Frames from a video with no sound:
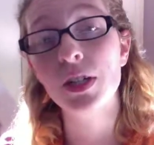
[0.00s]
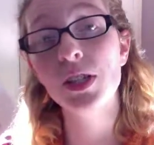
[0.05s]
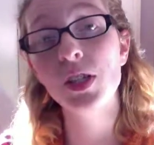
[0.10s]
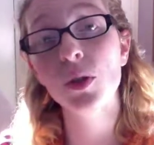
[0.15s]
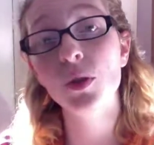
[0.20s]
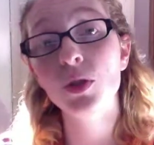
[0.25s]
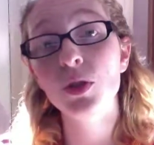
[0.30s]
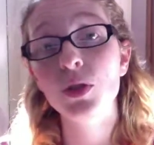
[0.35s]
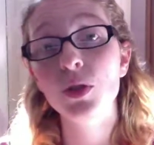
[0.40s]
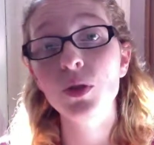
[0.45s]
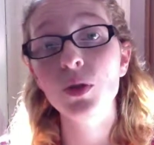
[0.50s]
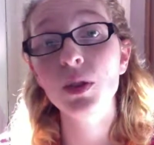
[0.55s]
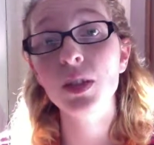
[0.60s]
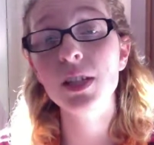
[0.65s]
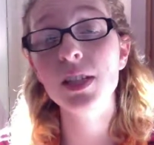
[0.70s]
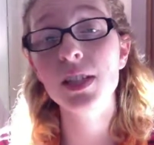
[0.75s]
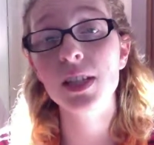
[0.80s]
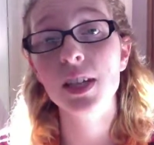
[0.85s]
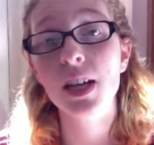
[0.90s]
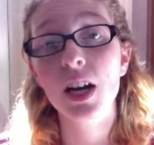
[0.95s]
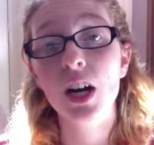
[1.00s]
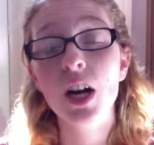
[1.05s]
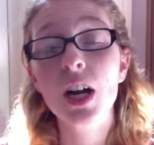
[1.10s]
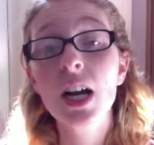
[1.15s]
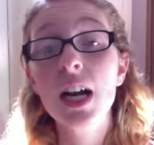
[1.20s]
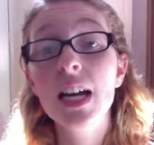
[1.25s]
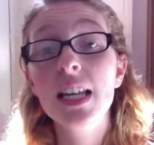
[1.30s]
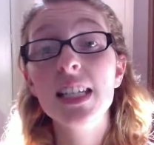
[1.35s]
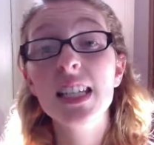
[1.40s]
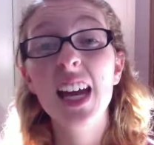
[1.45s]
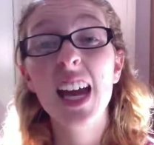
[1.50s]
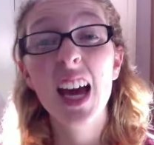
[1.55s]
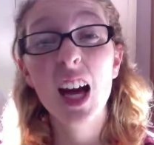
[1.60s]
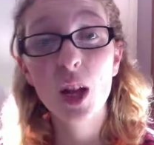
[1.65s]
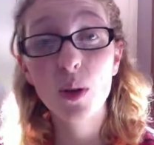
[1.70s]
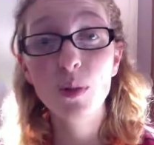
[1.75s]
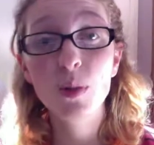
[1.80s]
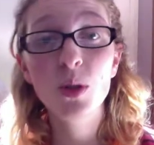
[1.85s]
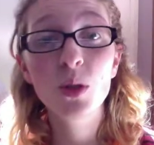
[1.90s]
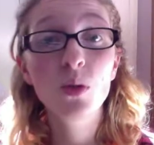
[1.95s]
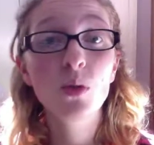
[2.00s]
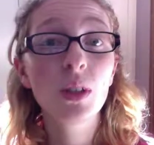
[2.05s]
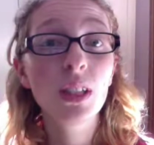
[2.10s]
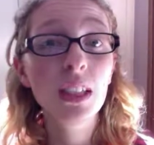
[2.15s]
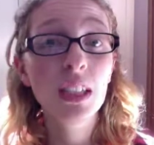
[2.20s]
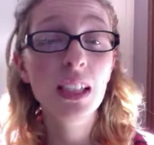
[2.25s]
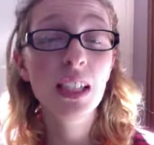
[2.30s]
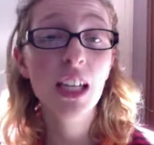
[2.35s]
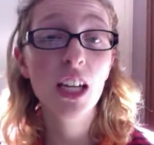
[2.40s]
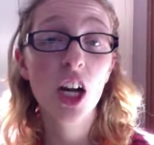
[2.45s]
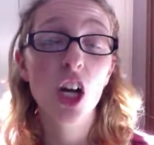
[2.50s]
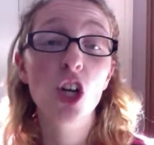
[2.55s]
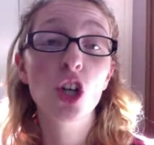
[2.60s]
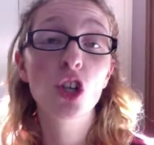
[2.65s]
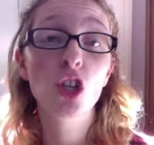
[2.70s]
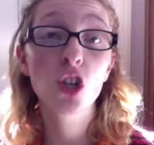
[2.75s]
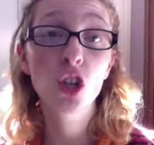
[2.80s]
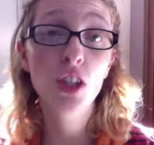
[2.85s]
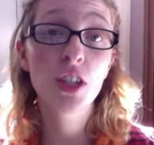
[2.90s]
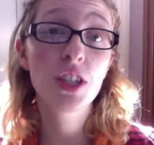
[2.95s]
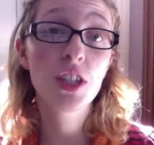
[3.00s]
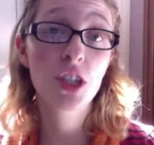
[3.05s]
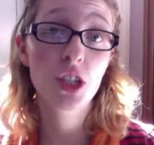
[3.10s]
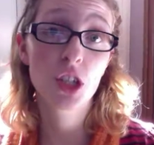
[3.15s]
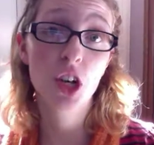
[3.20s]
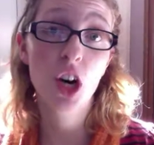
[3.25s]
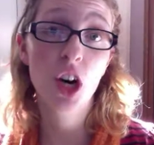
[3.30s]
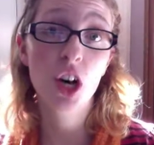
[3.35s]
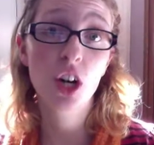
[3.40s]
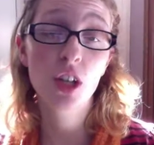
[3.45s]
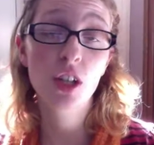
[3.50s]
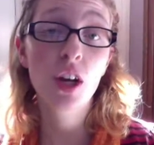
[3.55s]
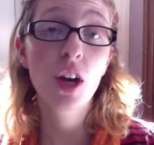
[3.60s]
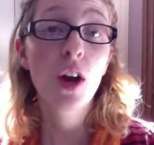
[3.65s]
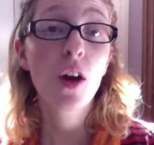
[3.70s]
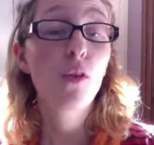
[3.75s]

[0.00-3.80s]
So a doula is there to help you really get a good start